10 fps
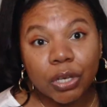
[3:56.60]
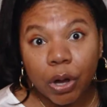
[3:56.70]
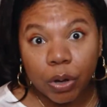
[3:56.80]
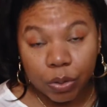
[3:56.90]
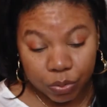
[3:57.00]

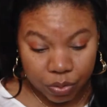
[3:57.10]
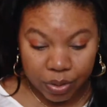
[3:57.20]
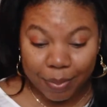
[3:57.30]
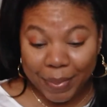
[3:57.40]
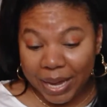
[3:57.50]
So
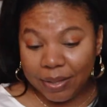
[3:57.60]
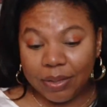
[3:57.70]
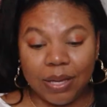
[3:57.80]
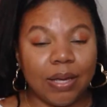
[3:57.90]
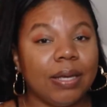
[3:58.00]
the main
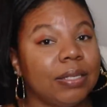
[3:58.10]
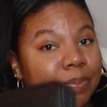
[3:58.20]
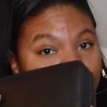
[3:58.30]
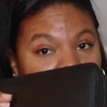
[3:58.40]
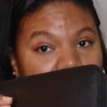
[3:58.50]
thing
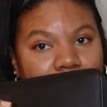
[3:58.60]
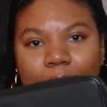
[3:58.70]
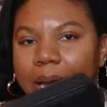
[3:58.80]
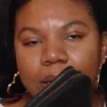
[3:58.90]
is my wallet.